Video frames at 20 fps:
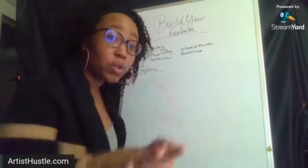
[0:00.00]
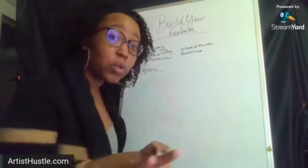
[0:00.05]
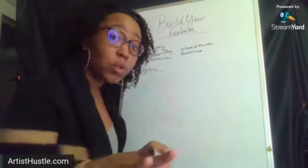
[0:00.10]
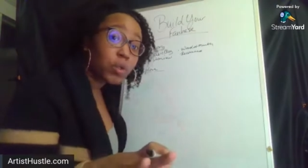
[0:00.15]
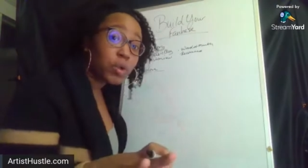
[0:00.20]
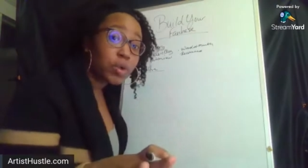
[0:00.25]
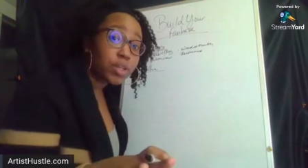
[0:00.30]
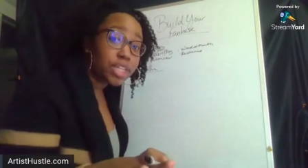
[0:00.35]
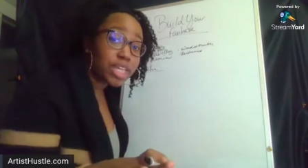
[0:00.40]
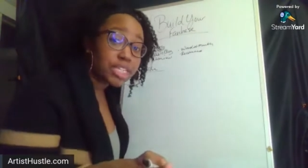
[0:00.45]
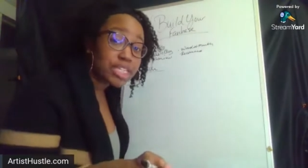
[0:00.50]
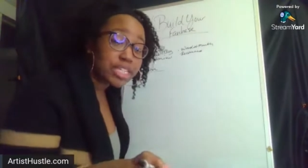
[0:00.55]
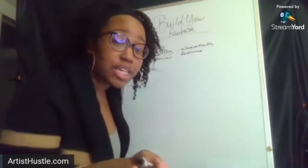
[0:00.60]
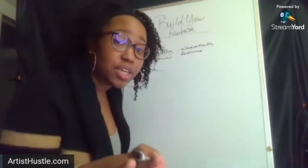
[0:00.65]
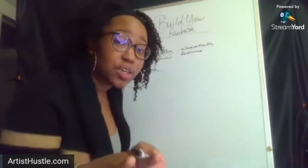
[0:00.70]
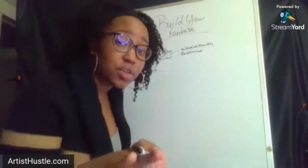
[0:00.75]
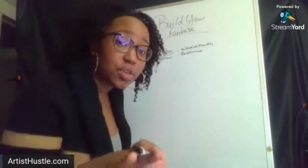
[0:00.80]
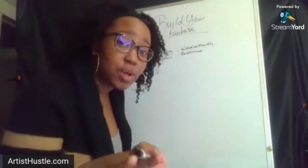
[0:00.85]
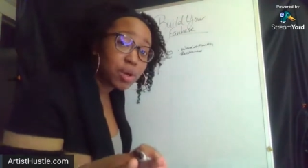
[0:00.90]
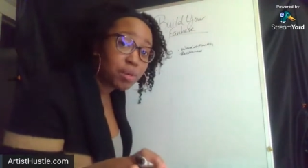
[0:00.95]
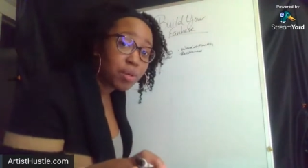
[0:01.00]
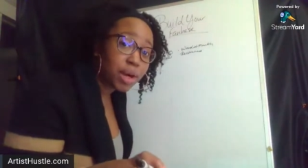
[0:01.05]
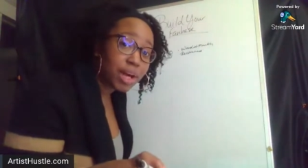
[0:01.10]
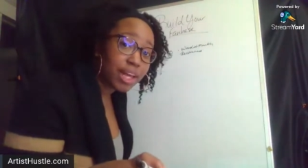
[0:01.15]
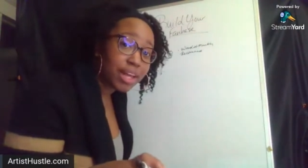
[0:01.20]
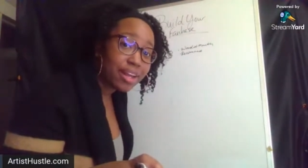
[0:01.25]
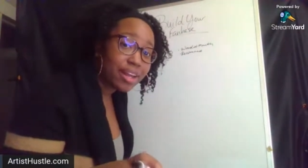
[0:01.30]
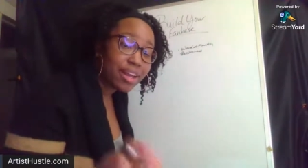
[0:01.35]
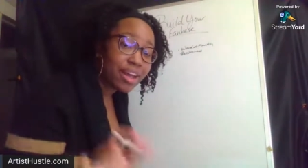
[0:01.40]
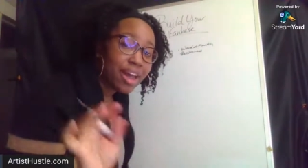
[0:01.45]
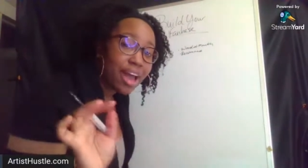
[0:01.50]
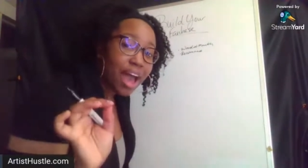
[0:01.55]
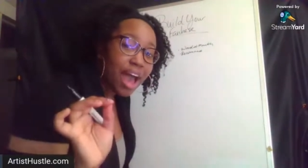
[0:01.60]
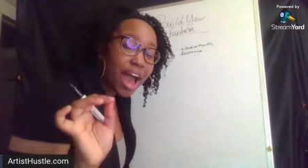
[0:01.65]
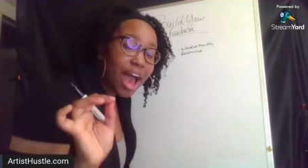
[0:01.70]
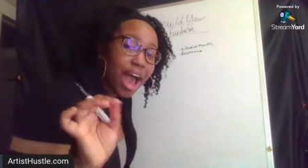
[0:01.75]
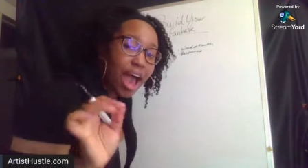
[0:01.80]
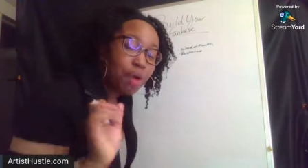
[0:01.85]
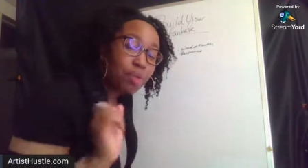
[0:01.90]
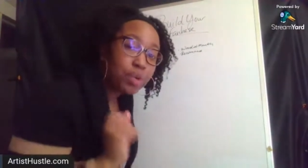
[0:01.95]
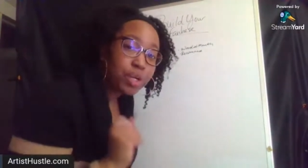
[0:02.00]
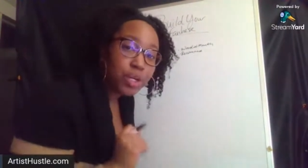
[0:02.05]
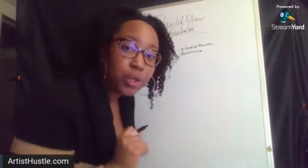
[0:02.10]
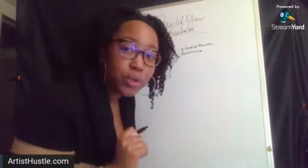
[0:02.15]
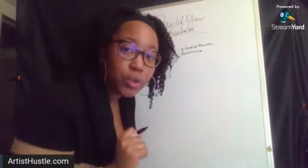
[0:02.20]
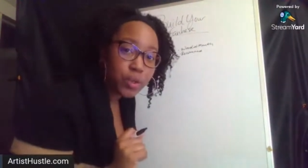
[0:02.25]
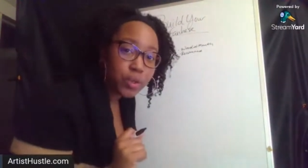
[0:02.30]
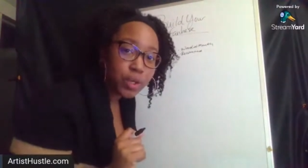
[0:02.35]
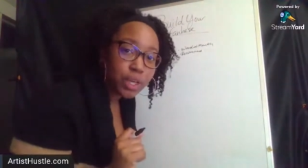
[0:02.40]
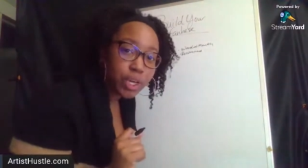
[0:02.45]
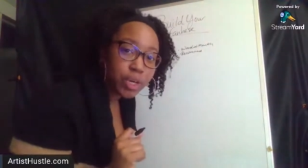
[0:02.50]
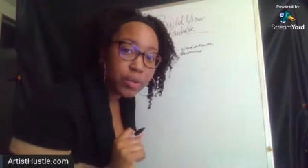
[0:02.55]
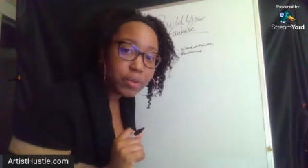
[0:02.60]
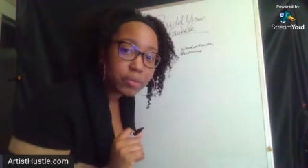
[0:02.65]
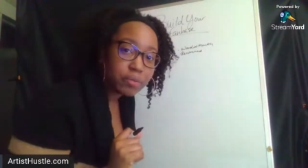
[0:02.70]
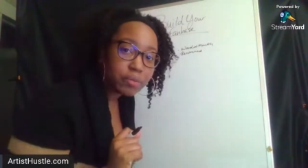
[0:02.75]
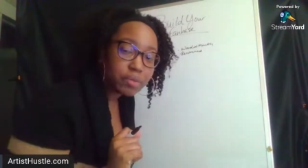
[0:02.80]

Google and they say, you know what? I want to Google you.